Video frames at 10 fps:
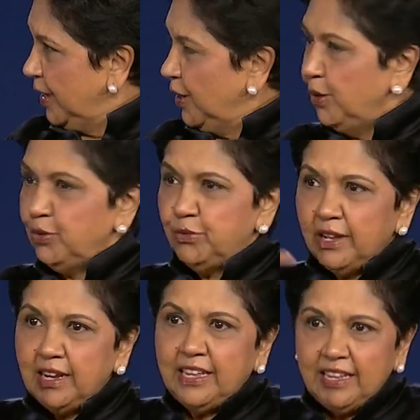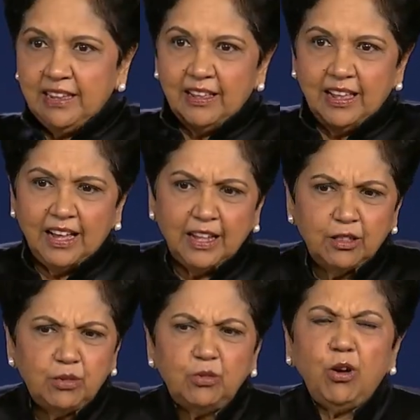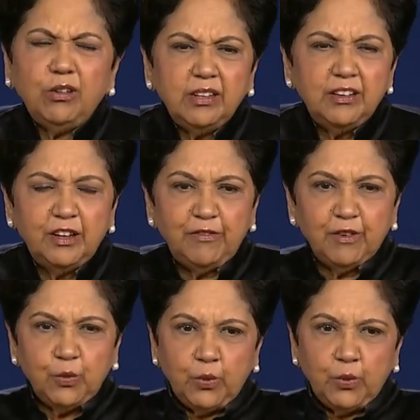Who's really thought in a different